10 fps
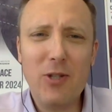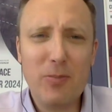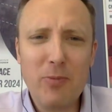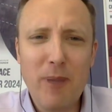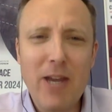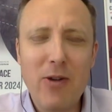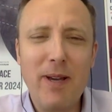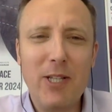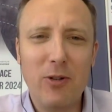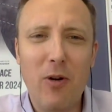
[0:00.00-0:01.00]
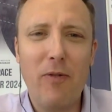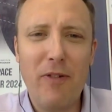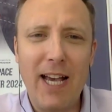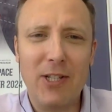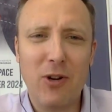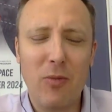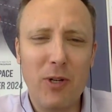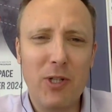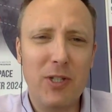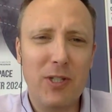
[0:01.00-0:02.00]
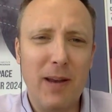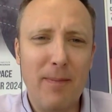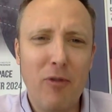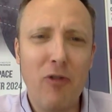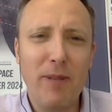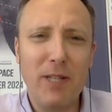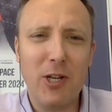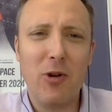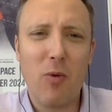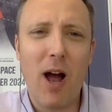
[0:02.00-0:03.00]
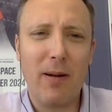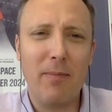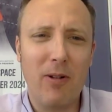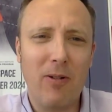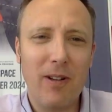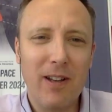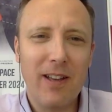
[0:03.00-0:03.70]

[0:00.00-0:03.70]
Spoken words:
You just make your missile go faster, which is improvements in your rocket motor.